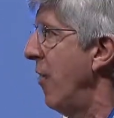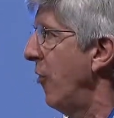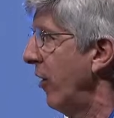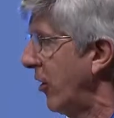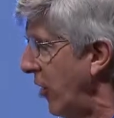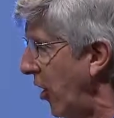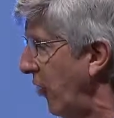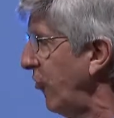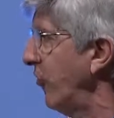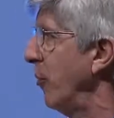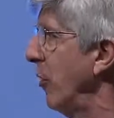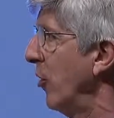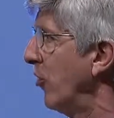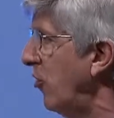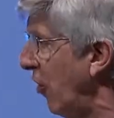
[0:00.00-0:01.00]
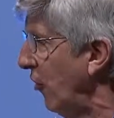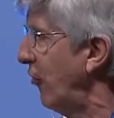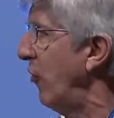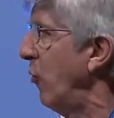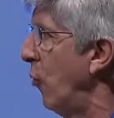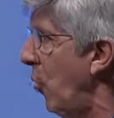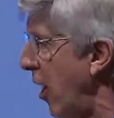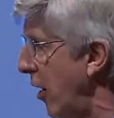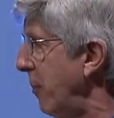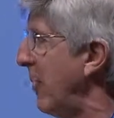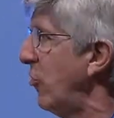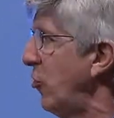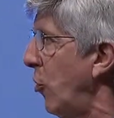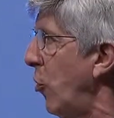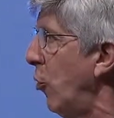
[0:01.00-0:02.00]
the customer doesn't want to be
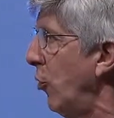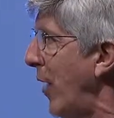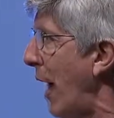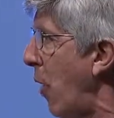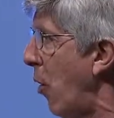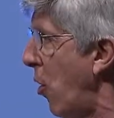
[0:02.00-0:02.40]
told how